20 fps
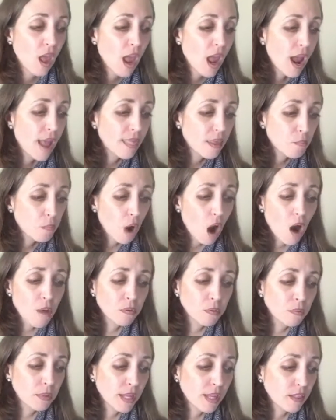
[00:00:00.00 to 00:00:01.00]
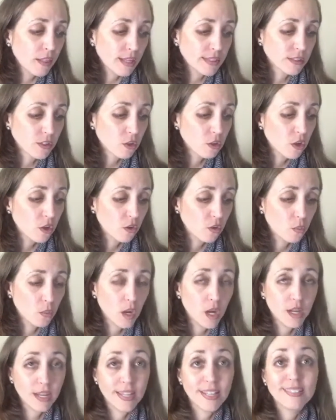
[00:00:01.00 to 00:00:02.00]
And then probably a lesser known
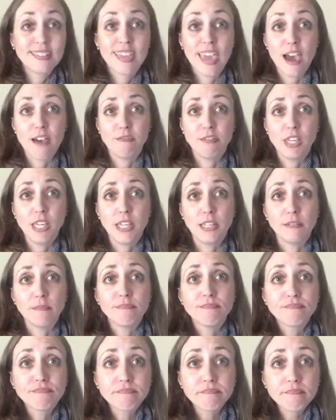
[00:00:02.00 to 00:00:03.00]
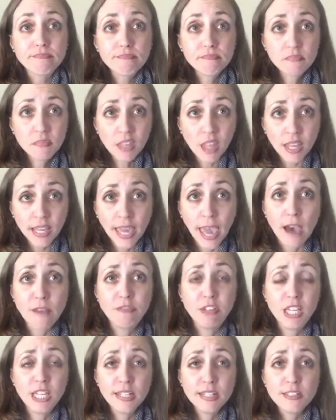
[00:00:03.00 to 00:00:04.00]
one is caffeine.
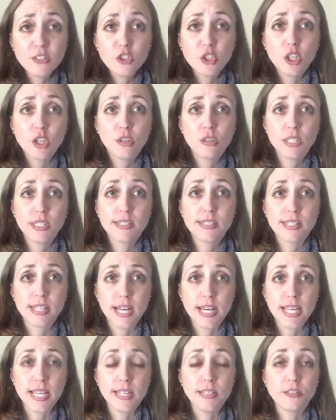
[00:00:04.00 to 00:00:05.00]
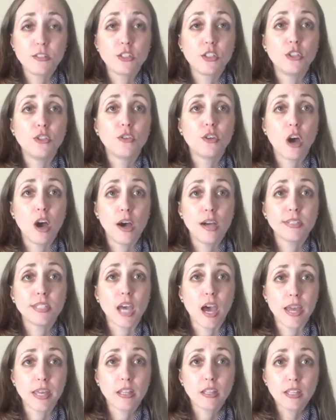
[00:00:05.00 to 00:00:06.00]
Caffeine is shown in studies to cause
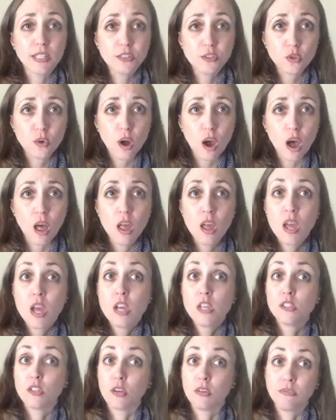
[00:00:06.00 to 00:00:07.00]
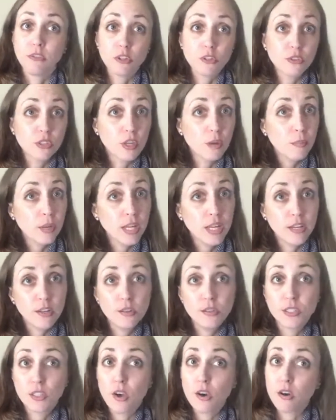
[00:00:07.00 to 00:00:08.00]
high cholesterol. So if you're somebody
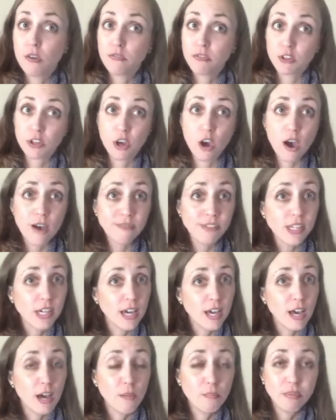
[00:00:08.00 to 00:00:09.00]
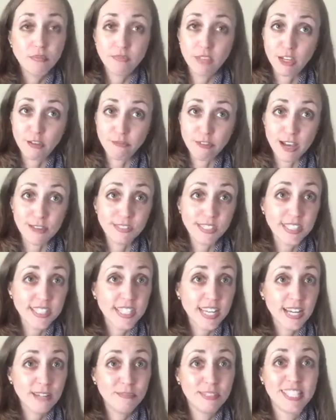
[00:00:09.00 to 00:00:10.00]
who's going for the coffee cup,
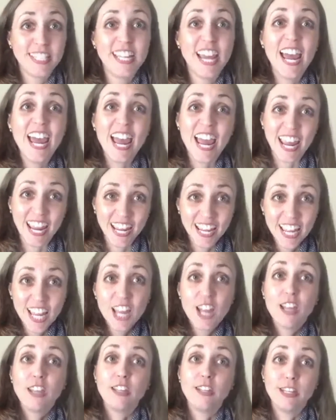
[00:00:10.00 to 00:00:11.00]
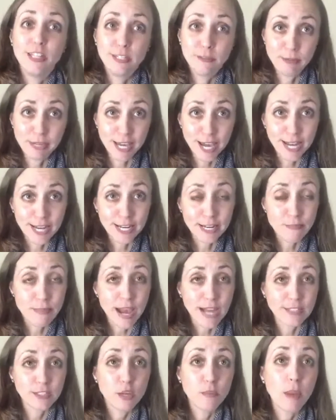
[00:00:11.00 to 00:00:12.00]
5-6 times a day, you need to be cutting it
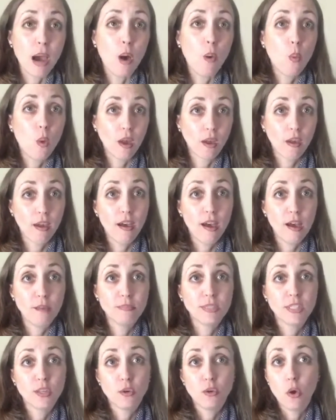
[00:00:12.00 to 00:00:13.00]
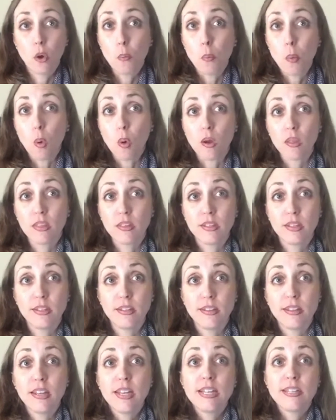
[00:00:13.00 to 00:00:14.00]
back to about 1 cup. So no more
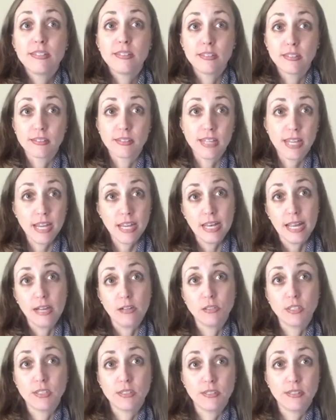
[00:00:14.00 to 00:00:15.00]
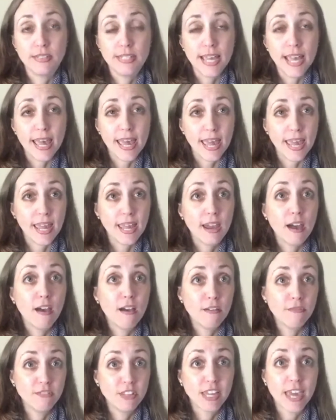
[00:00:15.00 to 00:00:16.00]
than 6 to 8 ounces a day
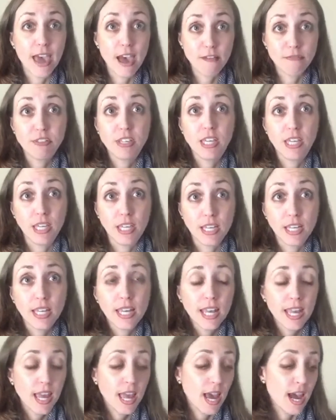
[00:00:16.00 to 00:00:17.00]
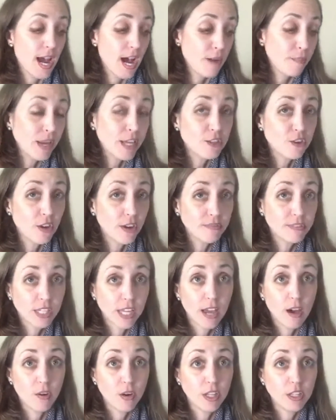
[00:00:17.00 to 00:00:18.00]
of the caffeine. And you have to
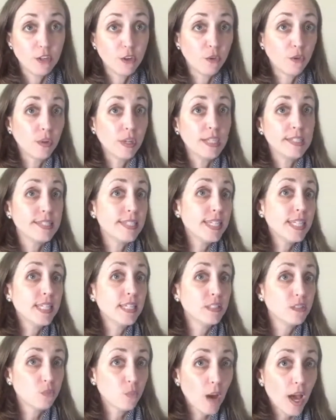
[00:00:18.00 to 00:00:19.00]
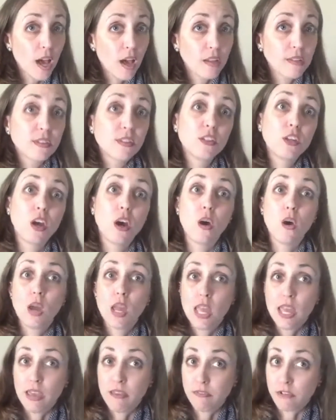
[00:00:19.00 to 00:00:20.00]
count in your green tea as well. So
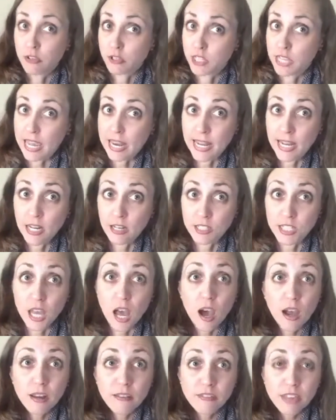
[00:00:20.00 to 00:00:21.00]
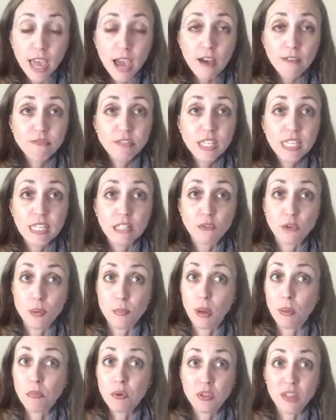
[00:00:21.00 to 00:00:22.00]
if you're getting a ton of caffeine,
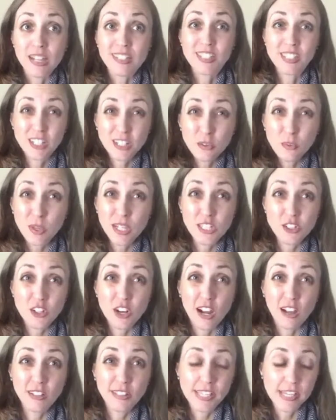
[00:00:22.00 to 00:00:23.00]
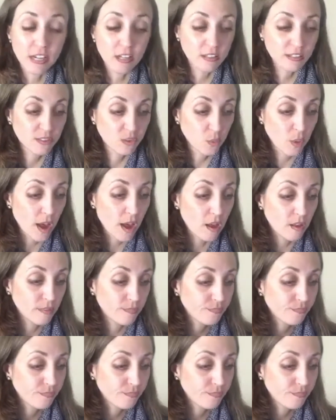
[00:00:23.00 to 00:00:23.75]
remember that's going to raise your LDL as well.